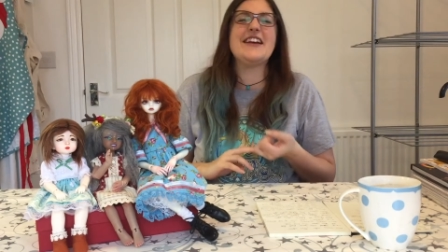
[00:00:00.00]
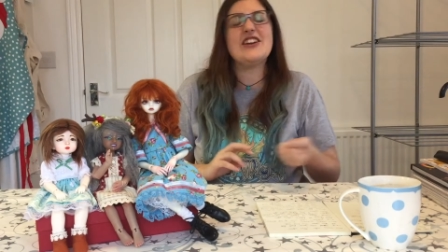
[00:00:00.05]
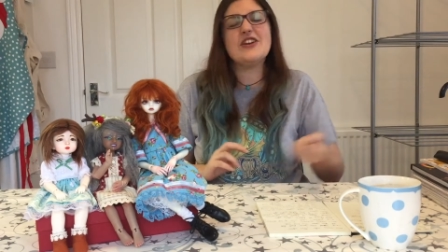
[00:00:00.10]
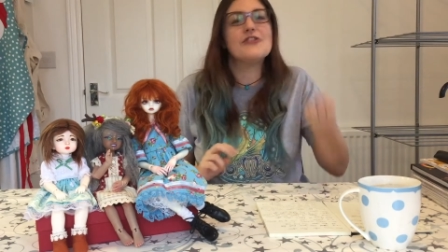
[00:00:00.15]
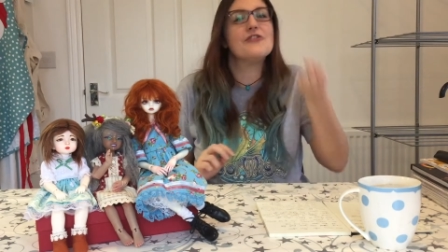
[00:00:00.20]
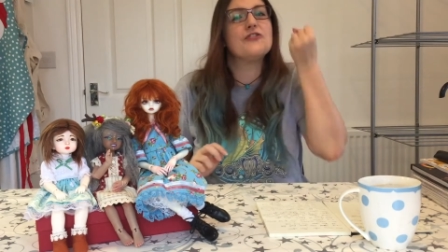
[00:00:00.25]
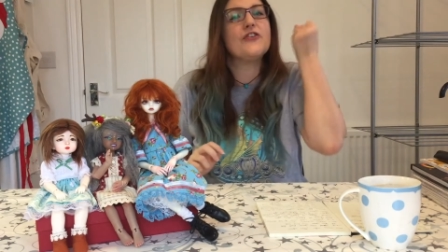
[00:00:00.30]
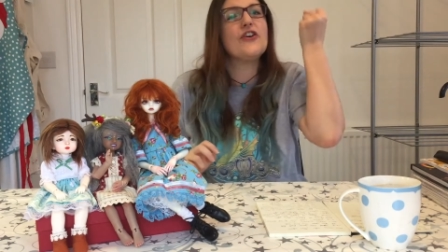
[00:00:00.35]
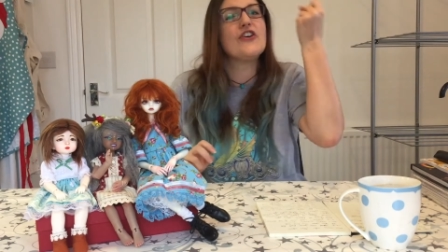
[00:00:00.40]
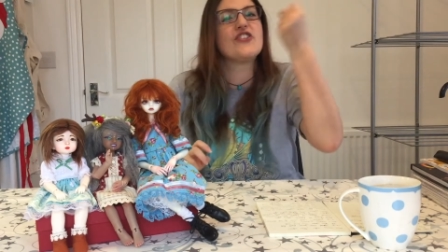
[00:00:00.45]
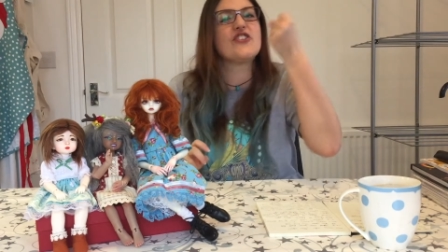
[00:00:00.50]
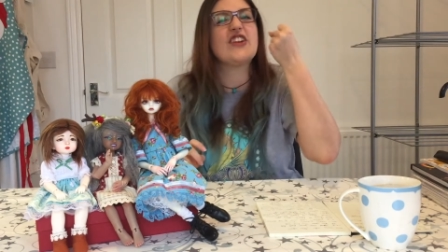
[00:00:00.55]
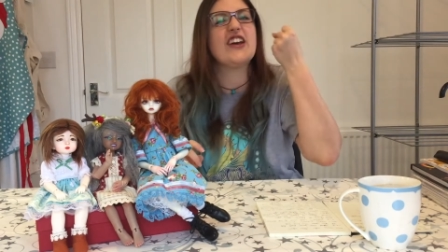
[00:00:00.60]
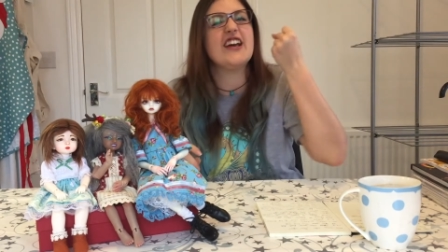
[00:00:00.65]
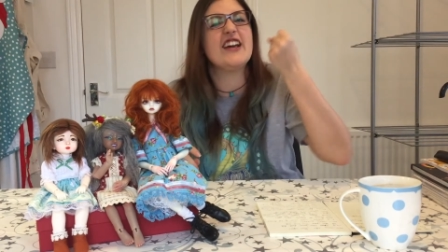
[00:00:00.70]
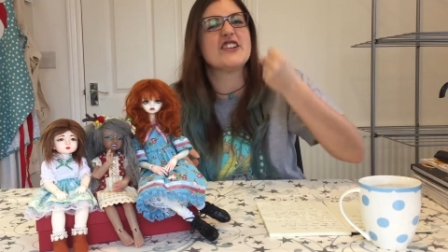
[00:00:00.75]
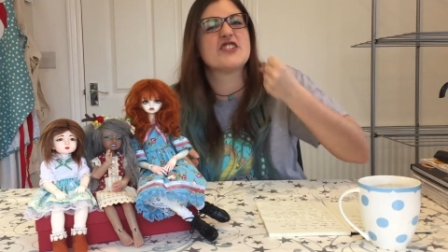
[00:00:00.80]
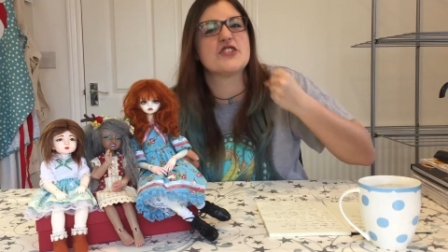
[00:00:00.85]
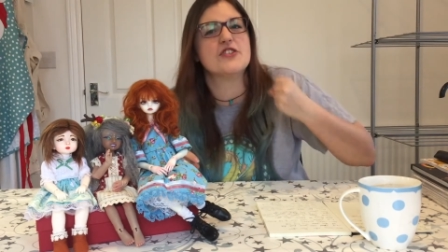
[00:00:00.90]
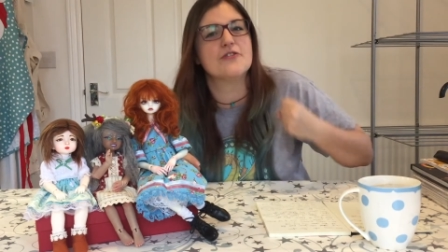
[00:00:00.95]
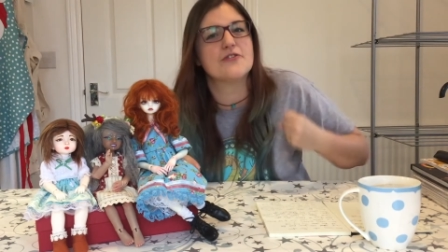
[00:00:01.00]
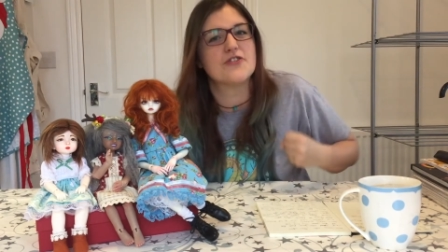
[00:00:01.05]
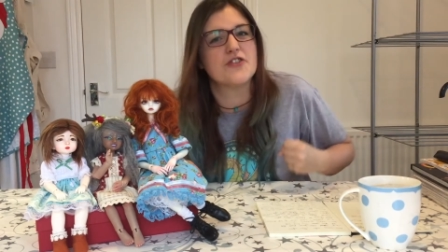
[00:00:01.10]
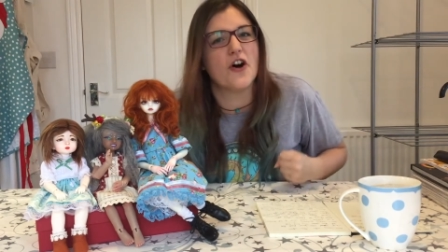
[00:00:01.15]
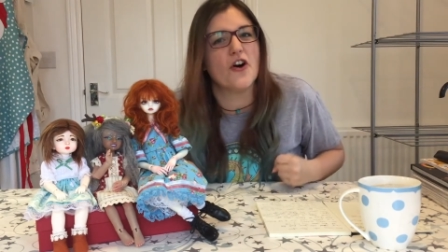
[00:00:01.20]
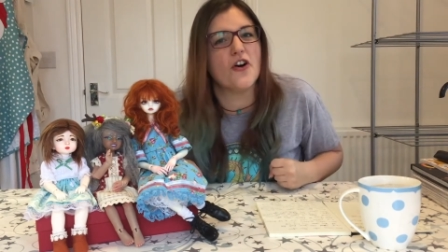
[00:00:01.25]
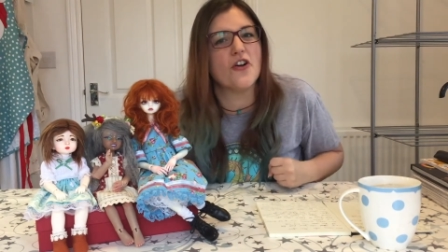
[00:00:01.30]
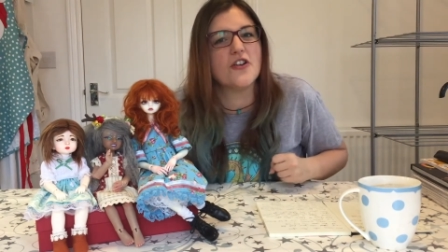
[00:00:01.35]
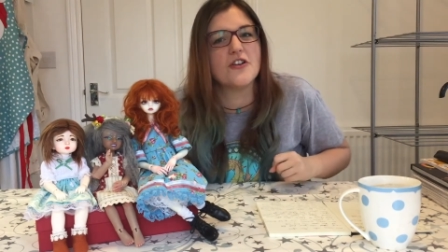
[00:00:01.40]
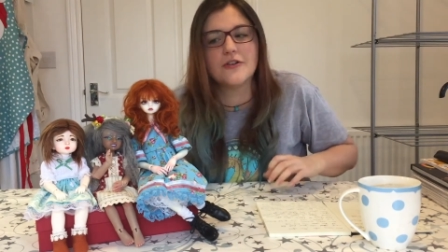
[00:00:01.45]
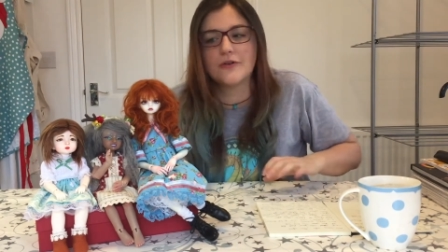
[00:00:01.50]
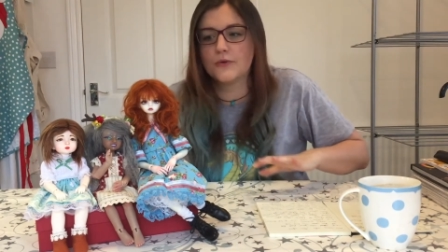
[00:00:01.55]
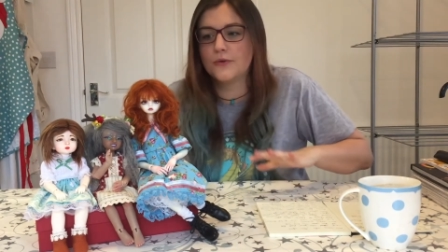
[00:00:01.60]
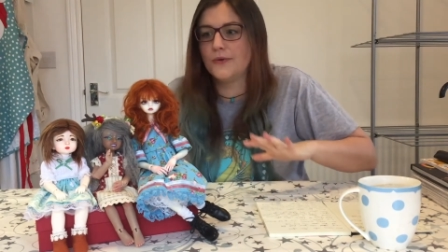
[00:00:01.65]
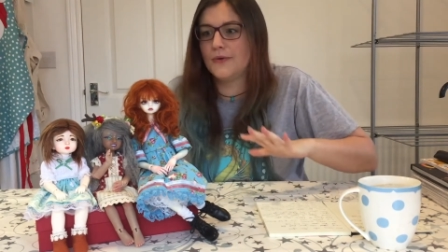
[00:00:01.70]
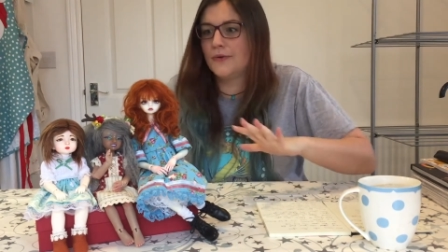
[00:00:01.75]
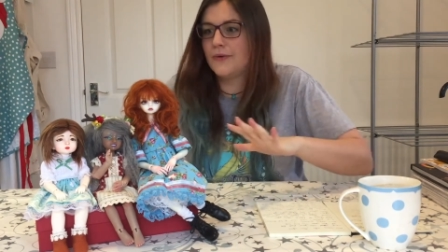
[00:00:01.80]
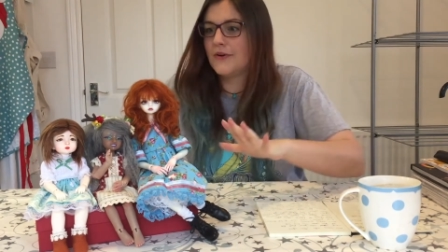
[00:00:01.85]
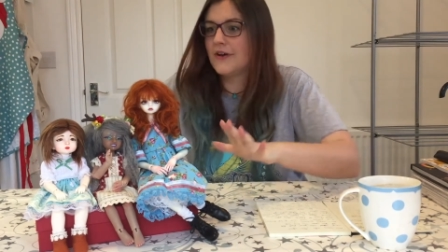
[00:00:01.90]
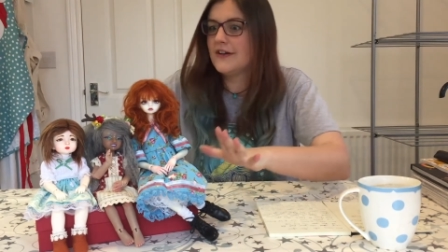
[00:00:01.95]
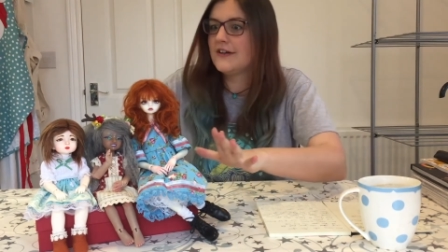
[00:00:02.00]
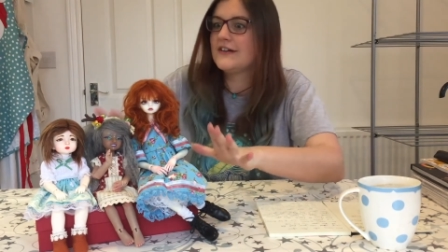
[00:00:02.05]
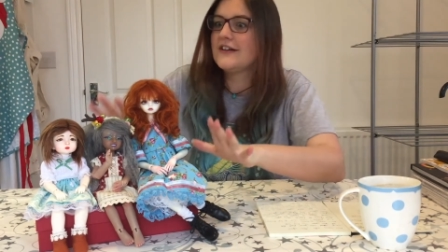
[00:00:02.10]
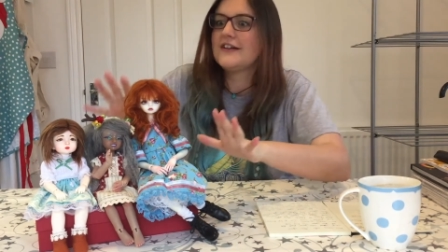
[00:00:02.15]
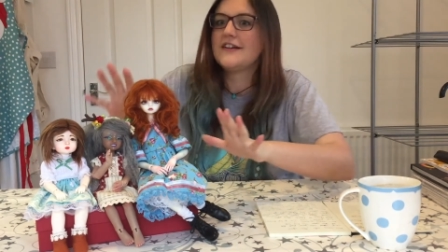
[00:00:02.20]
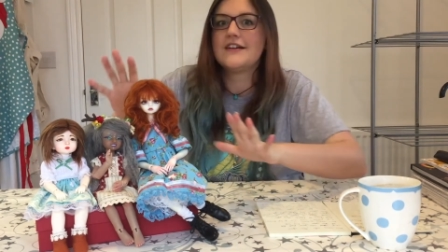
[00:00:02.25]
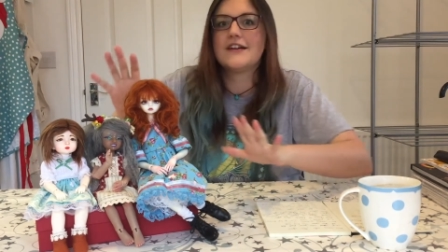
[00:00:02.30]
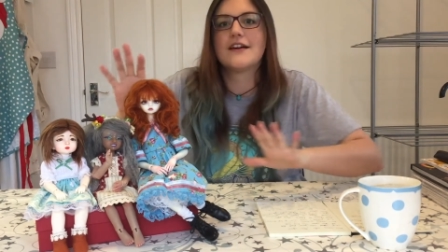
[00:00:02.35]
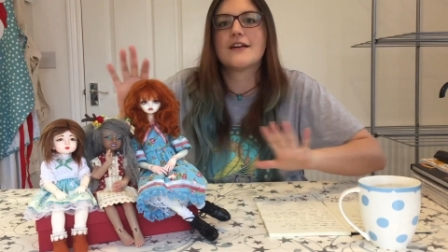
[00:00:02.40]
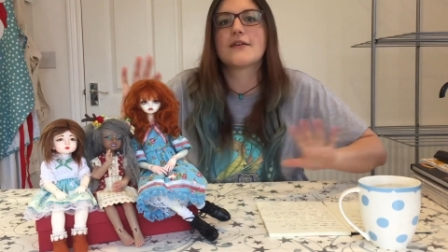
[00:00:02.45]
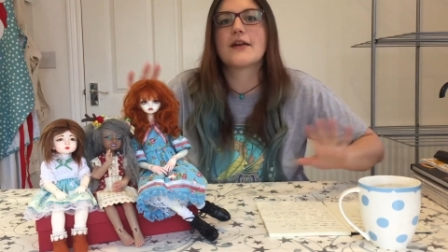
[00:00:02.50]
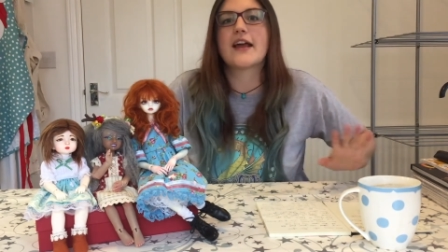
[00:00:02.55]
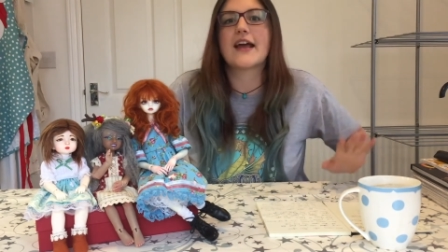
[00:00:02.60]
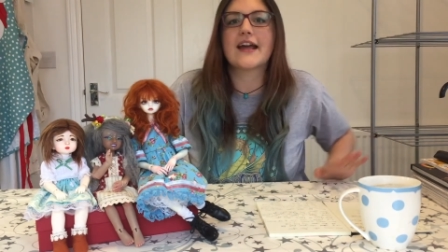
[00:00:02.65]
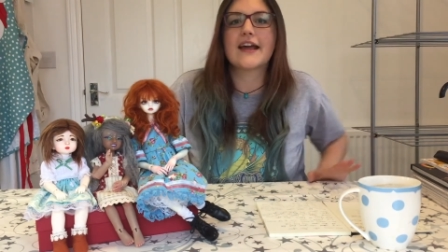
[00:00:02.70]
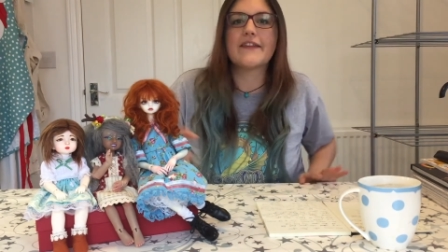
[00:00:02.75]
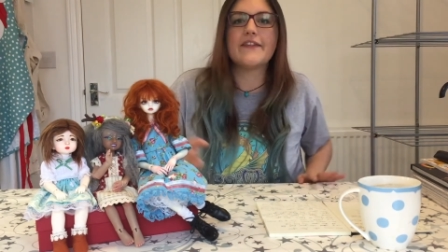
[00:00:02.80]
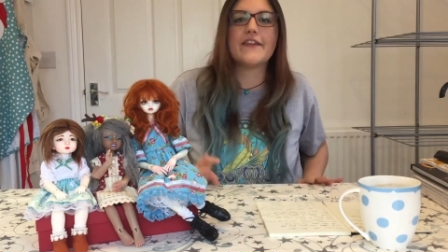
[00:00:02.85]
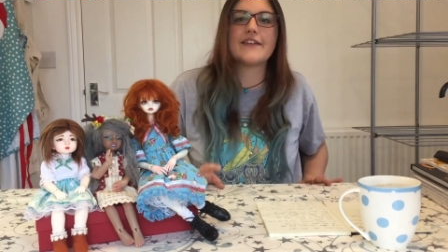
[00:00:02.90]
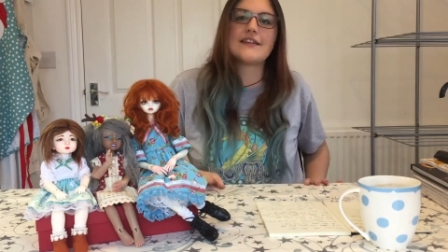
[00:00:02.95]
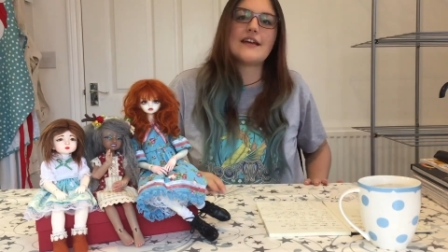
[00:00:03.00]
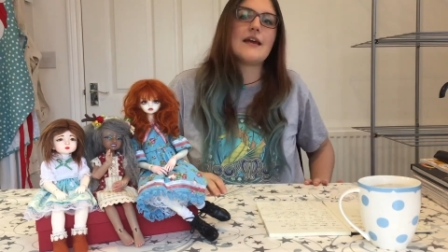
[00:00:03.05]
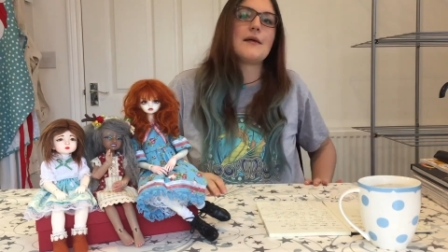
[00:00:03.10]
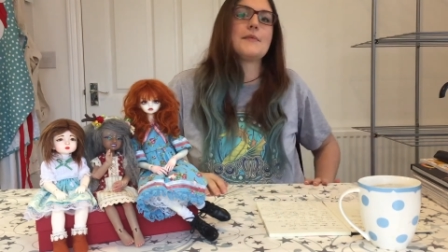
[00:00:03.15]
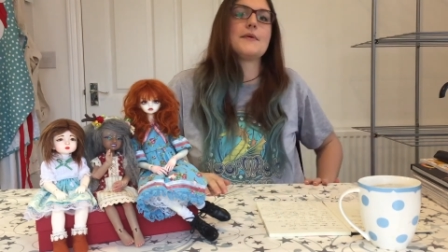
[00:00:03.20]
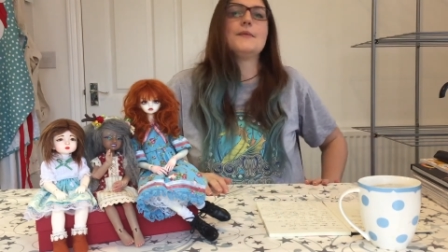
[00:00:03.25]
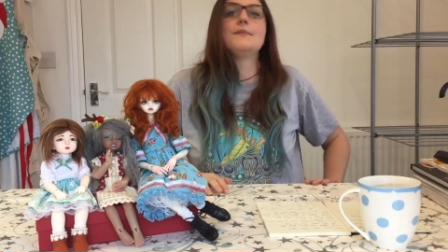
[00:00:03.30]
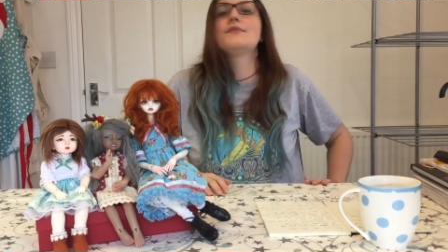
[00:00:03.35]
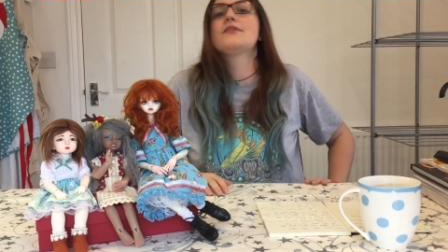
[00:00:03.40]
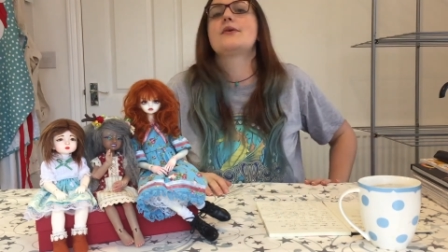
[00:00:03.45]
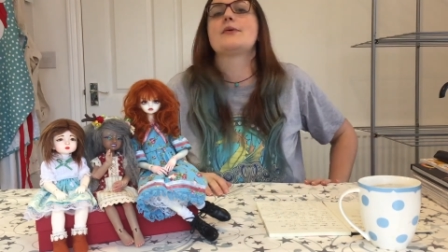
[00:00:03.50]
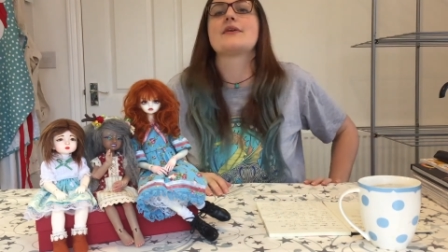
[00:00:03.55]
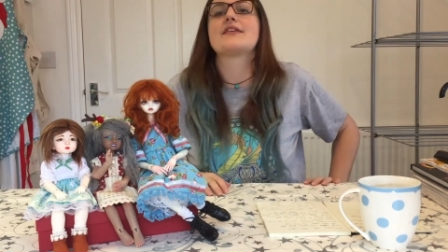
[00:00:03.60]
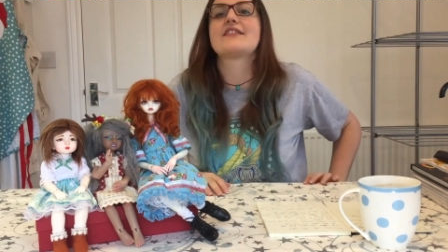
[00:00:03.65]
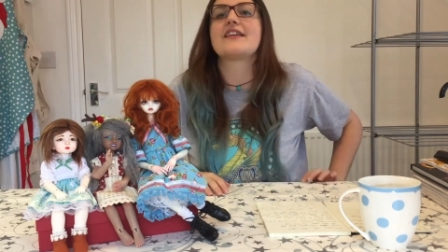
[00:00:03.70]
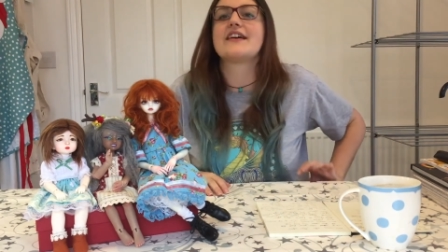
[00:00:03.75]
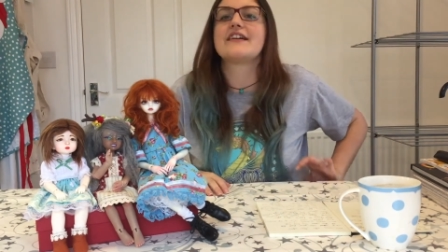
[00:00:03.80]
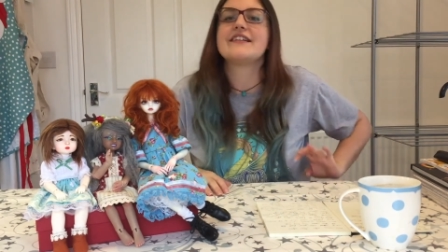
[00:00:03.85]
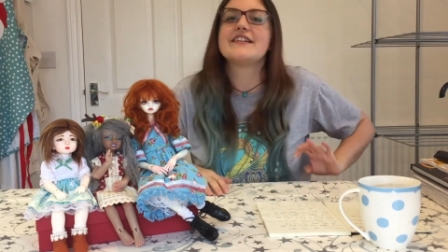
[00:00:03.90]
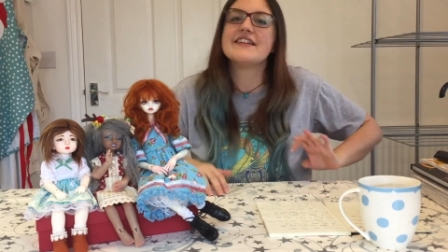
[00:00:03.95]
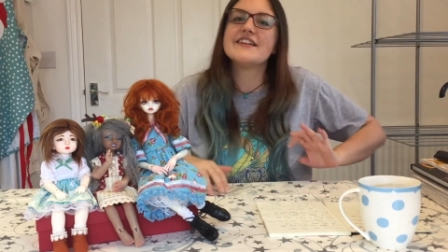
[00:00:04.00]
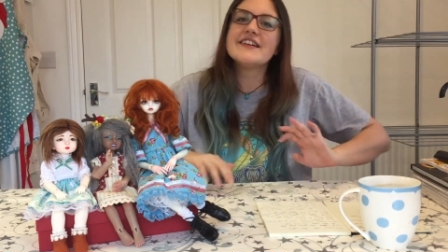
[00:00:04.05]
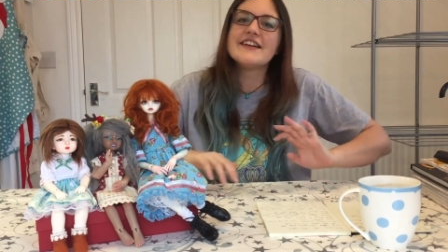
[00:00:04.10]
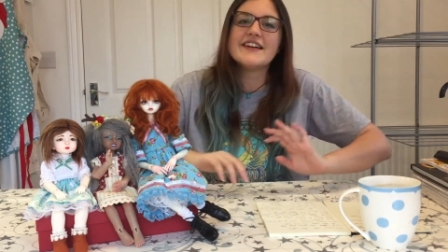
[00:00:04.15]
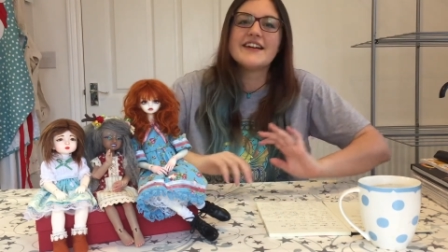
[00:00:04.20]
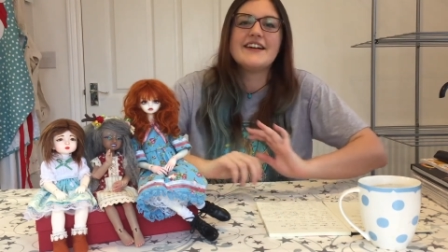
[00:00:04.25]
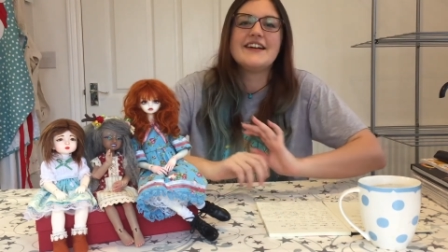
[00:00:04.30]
I mean? Your first hit of doll. Woo! Kicking the table, I'm so excited.